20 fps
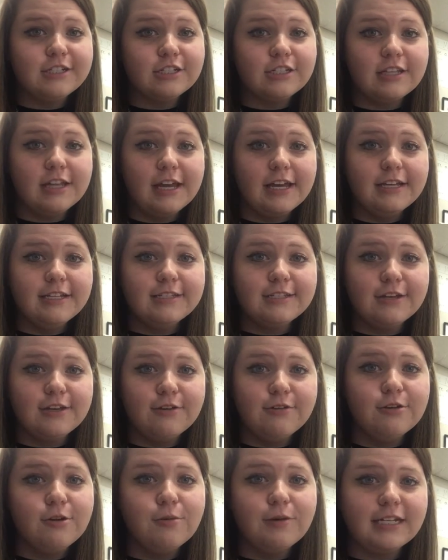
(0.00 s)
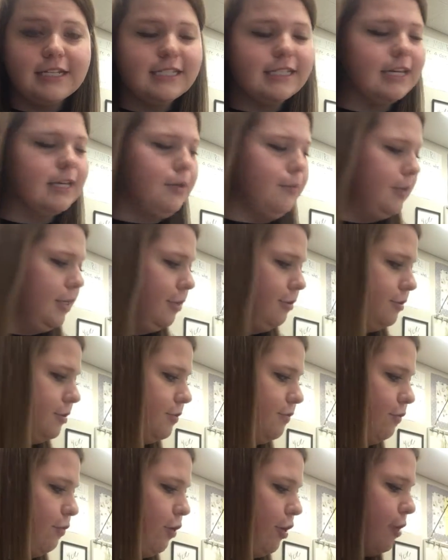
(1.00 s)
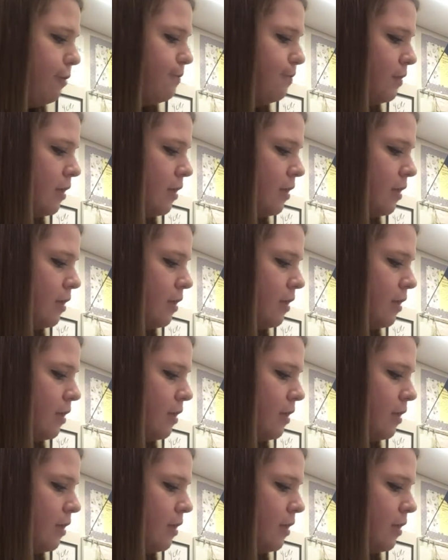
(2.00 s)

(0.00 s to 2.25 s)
thing so you know what it's going to be used for.